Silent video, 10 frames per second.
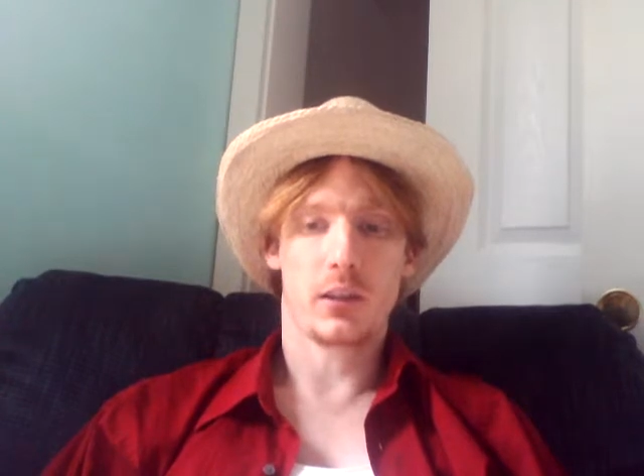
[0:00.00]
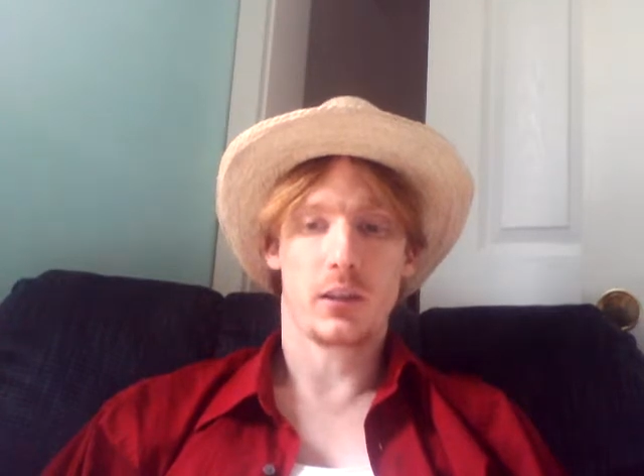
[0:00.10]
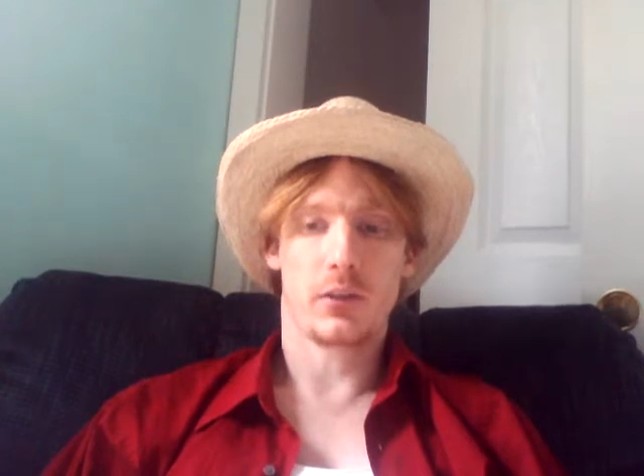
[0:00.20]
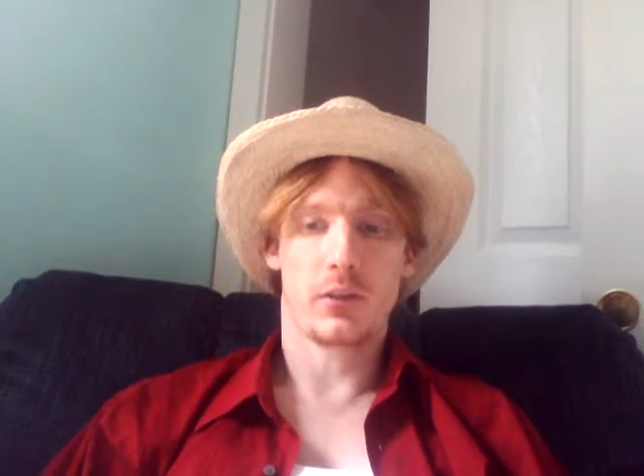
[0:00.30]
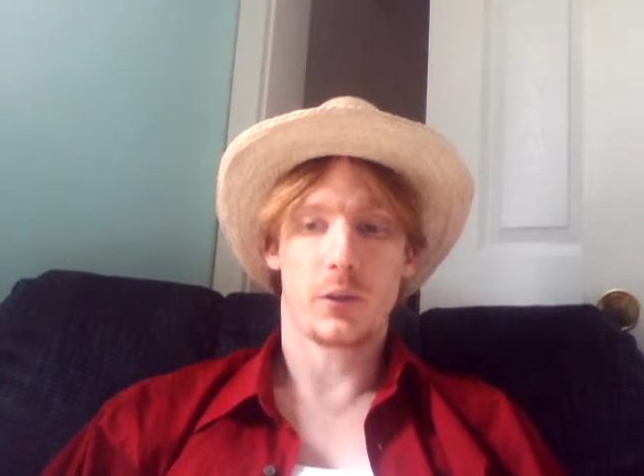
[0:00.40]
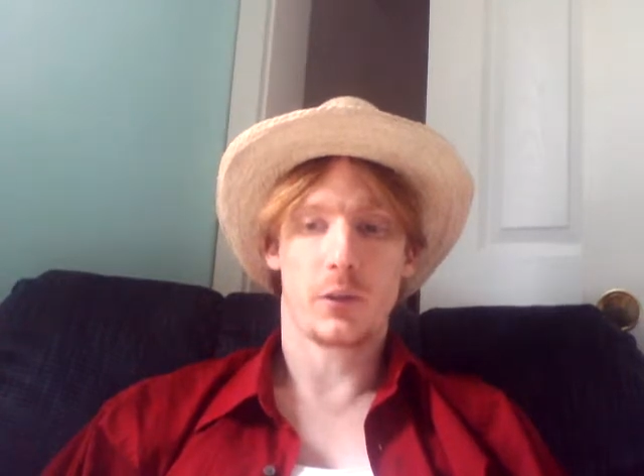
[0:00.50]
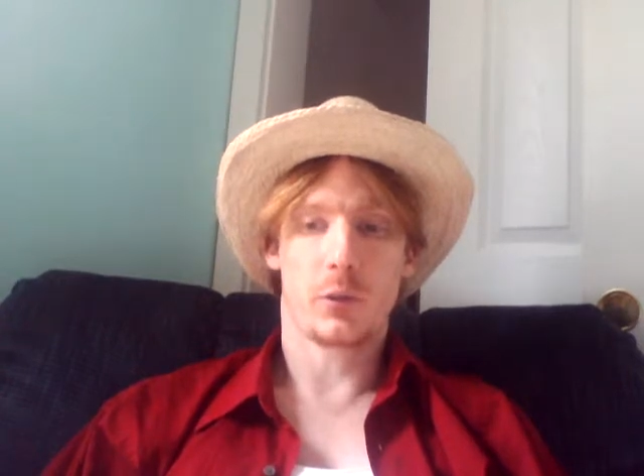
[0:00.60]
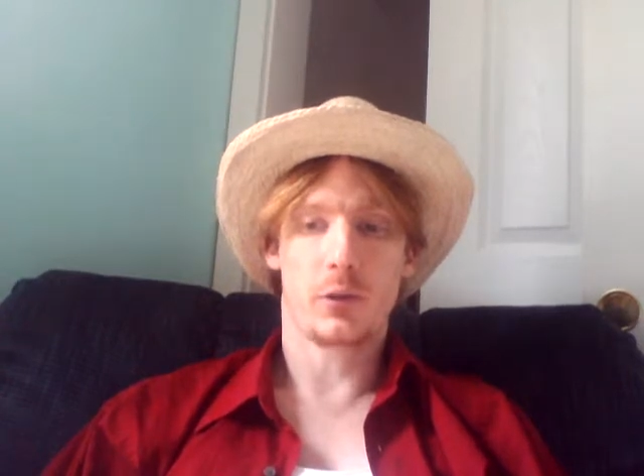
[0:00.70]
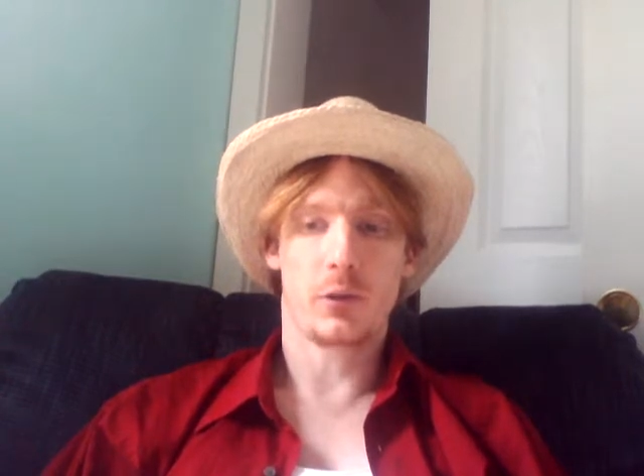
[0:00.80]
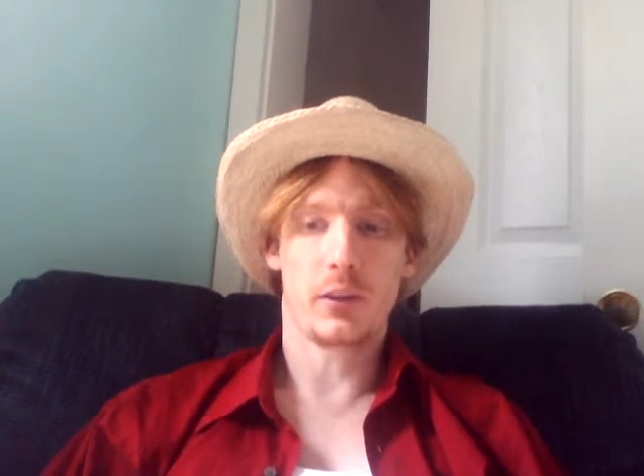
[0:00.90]
of
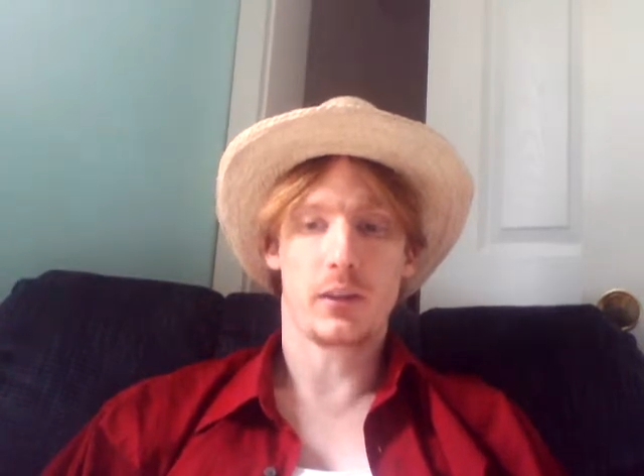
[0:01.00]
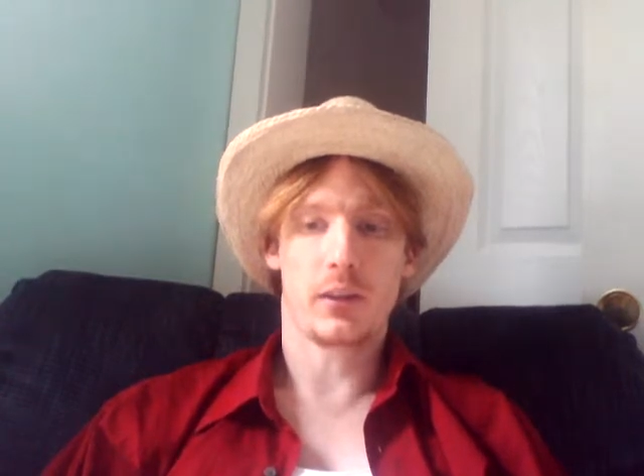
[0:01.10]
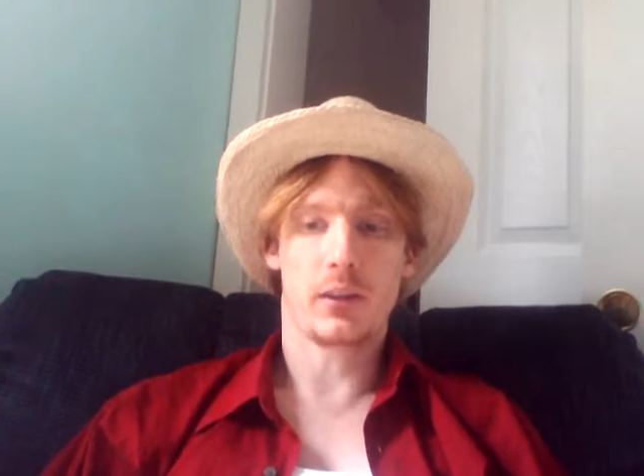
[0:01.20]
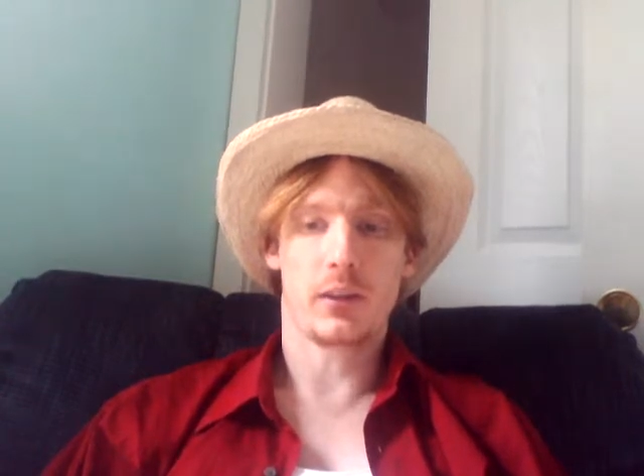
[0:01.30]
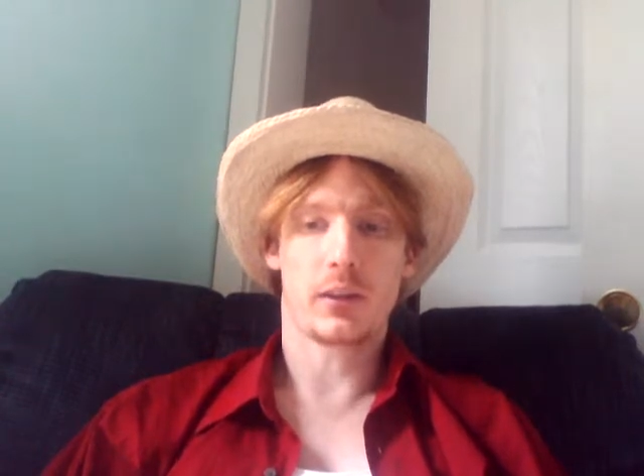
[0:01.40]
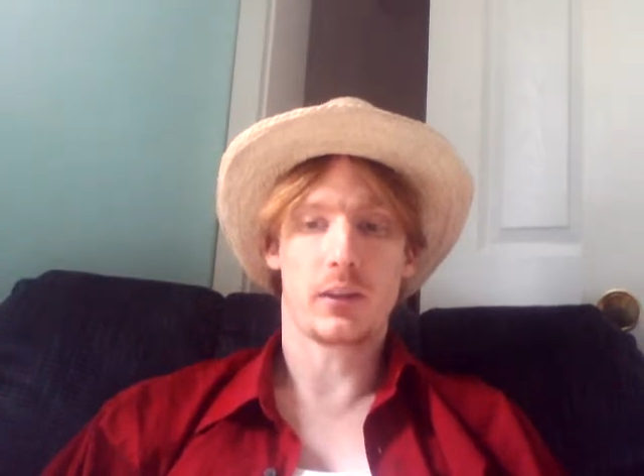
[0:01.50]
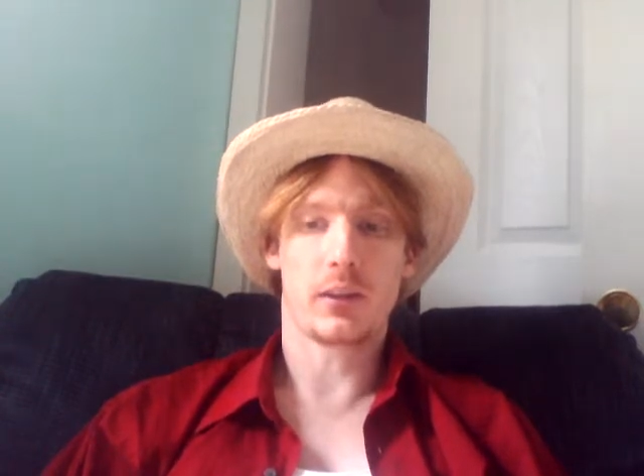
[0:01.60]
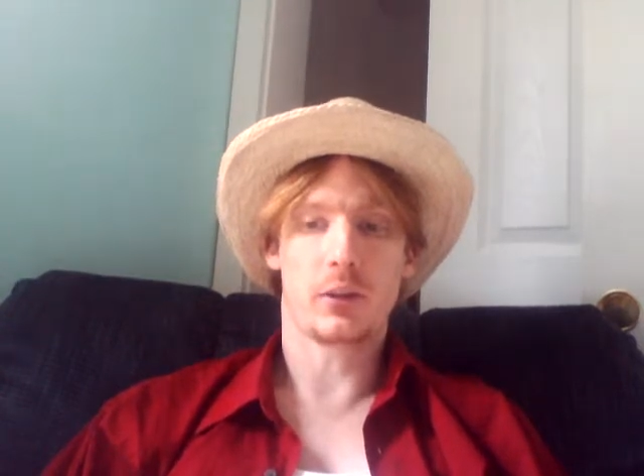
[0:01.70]
producing this